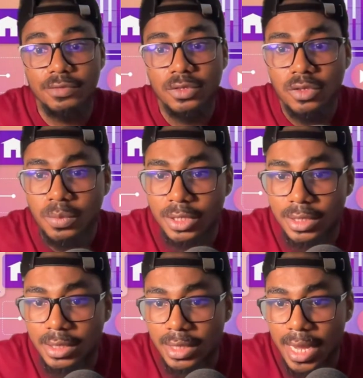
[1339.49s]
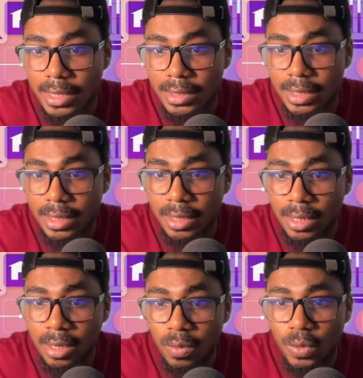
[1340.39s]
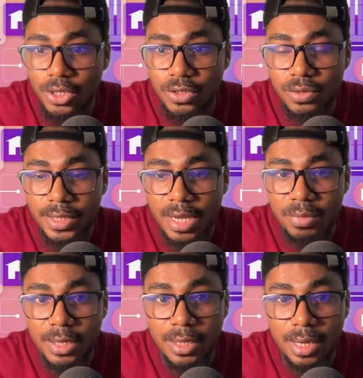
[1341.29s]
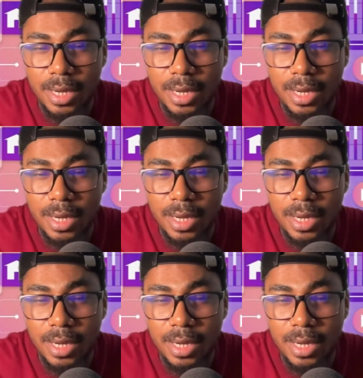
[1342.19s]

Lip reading: So somebody's asking, what is Udemy?